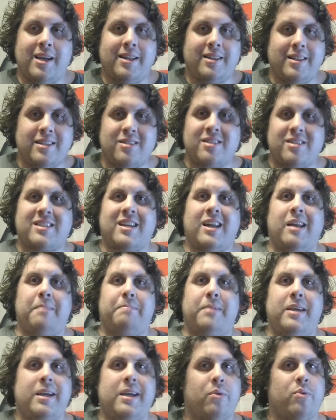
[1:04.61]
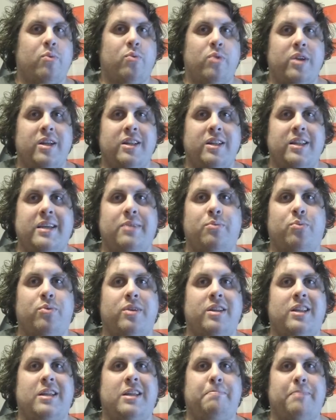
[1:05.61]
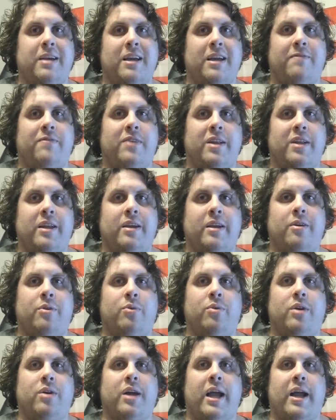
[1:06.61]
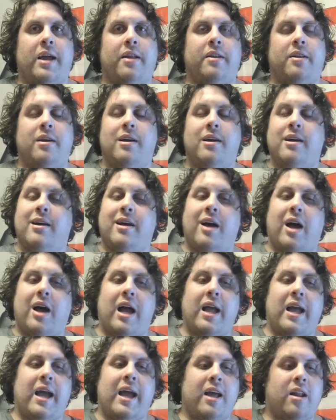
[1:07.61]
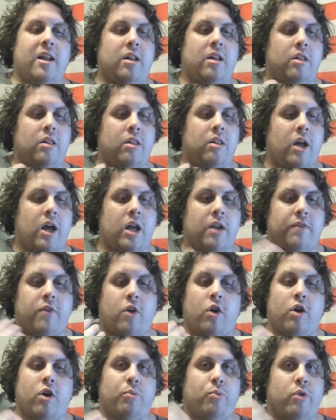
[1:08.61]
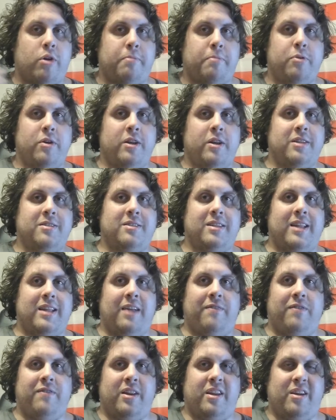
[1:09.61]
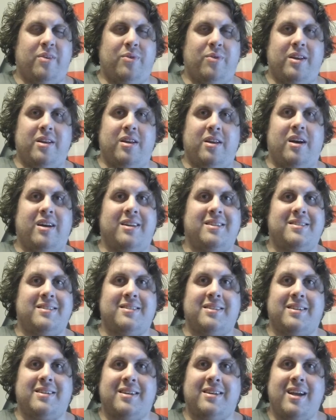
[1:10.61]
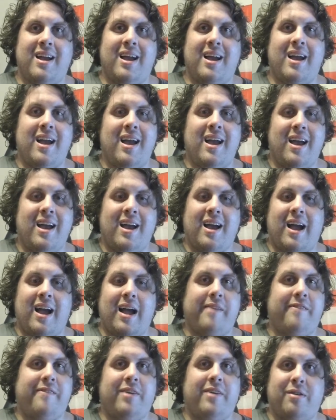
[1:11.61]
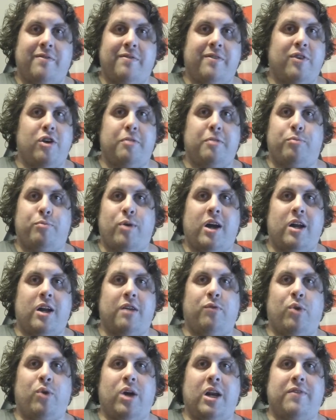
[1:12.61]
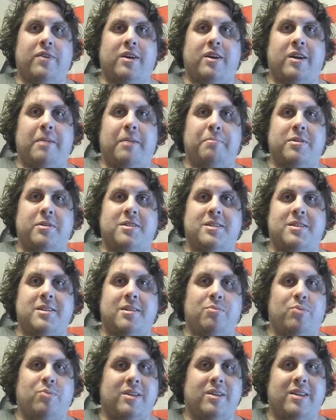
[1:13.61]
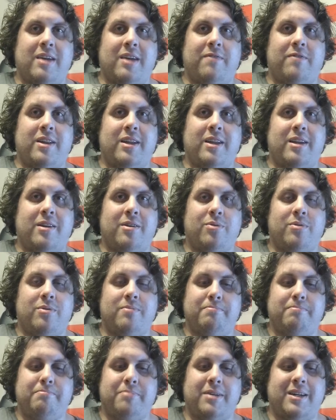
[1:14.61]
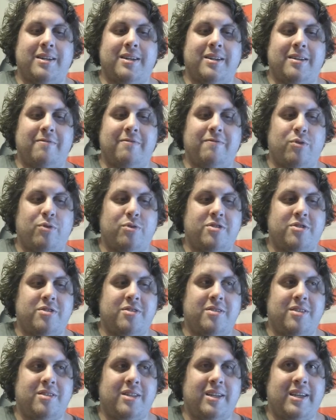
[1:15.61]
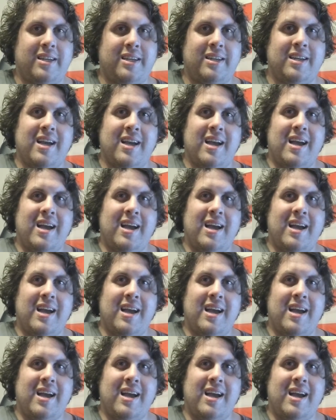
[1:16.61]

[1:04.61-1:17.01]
This is going to be a really, really big video and I had a lot of hard work put into that video, and honestly, I felt very proud of what I've accomplished with that video, but unfortunately,